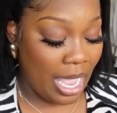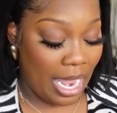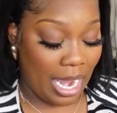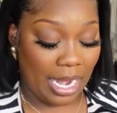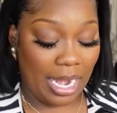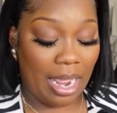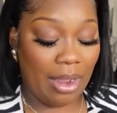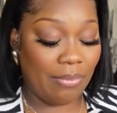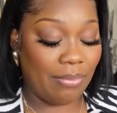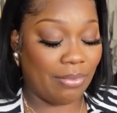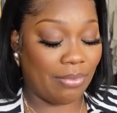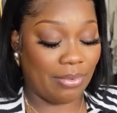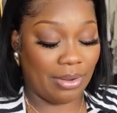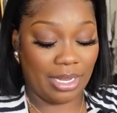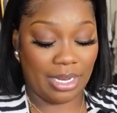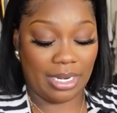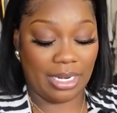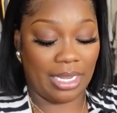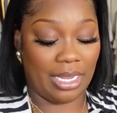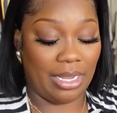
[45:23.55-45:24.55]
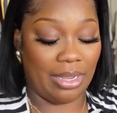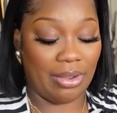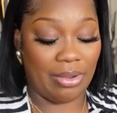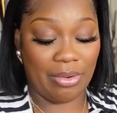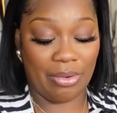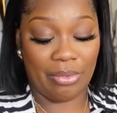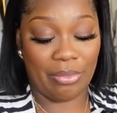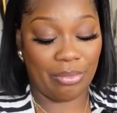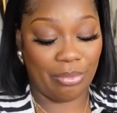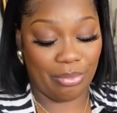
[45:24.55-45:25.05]
and i really
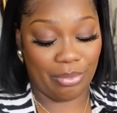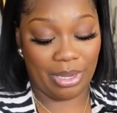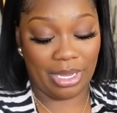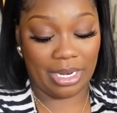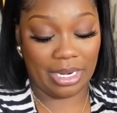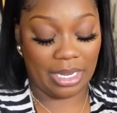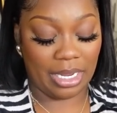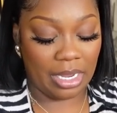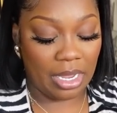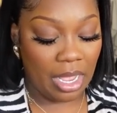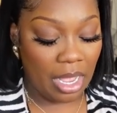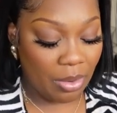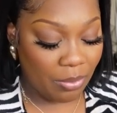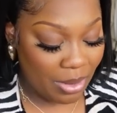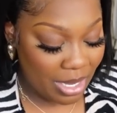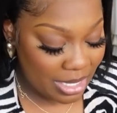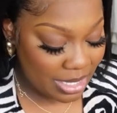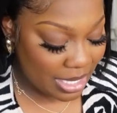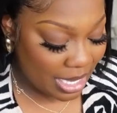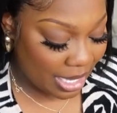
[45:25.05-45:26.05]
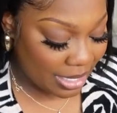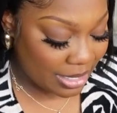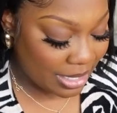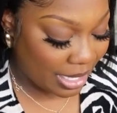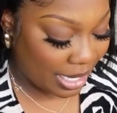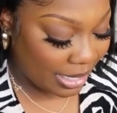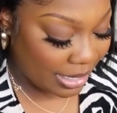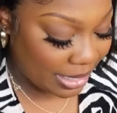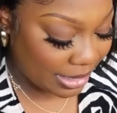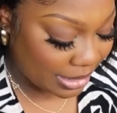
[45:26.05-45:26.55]
really what size
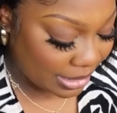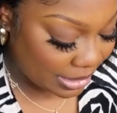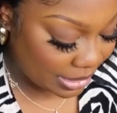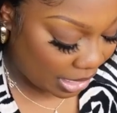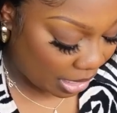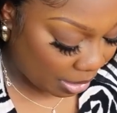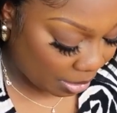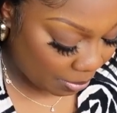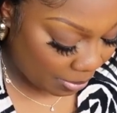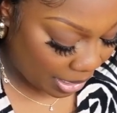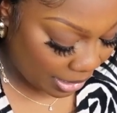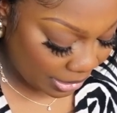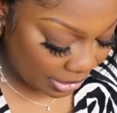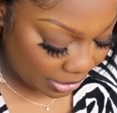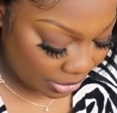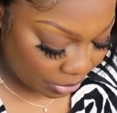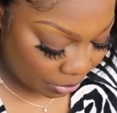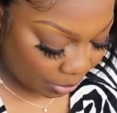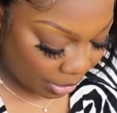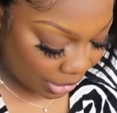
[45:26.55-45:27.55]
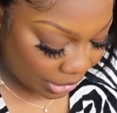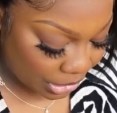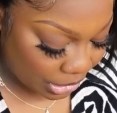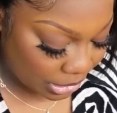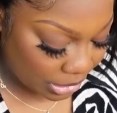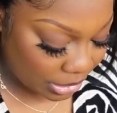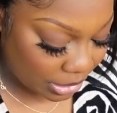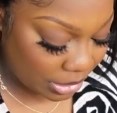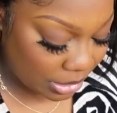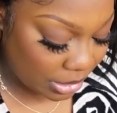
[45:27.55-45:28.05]
did i get the top i need to wash
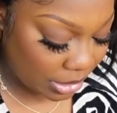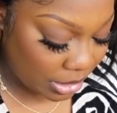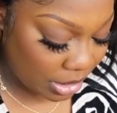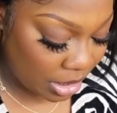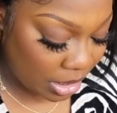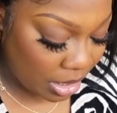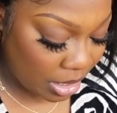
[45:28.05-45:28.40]
this